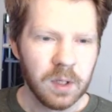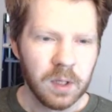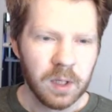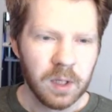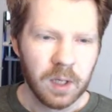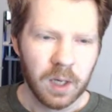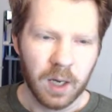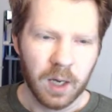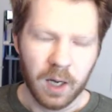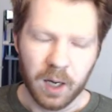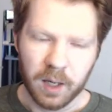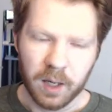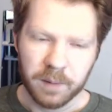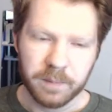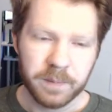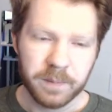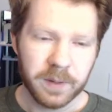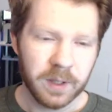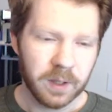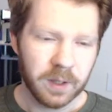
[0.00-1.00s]

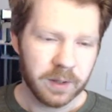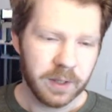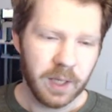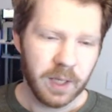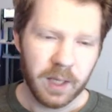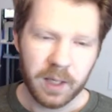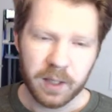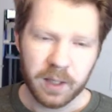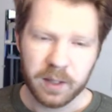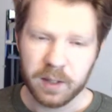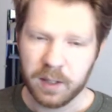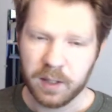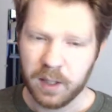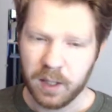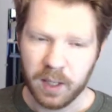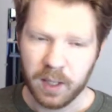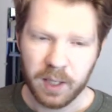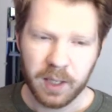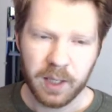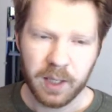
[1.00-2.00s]
Beyond that,
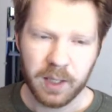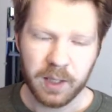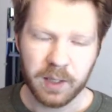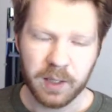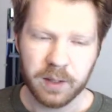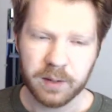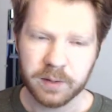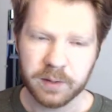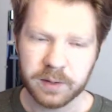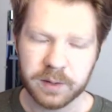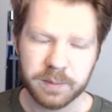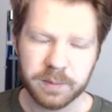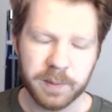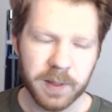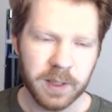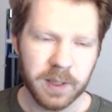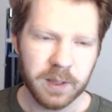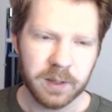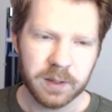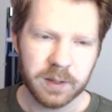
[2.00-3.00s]
I
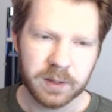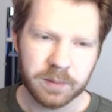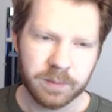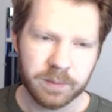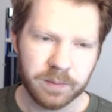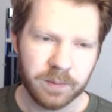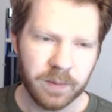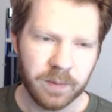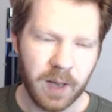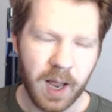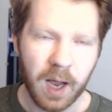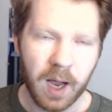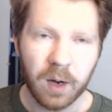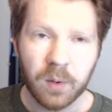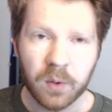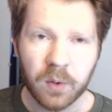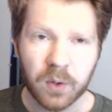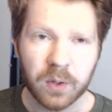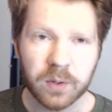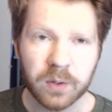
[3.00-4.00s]
spent
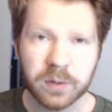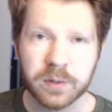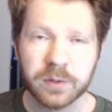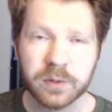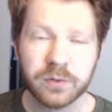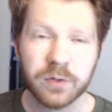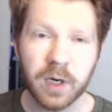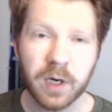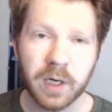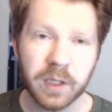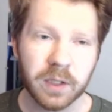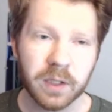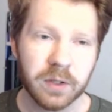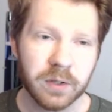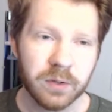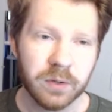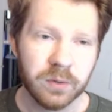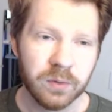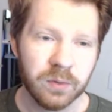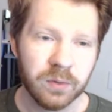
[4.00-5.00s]
hours trying
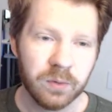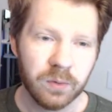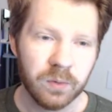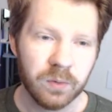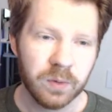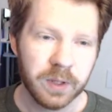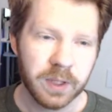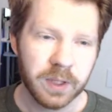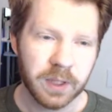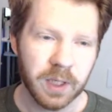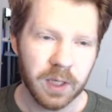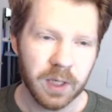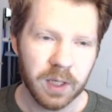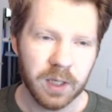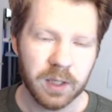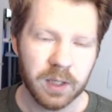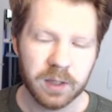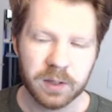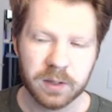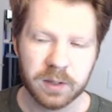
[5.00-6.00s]
to
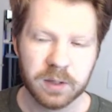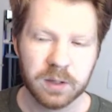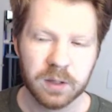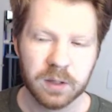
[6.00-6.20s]
get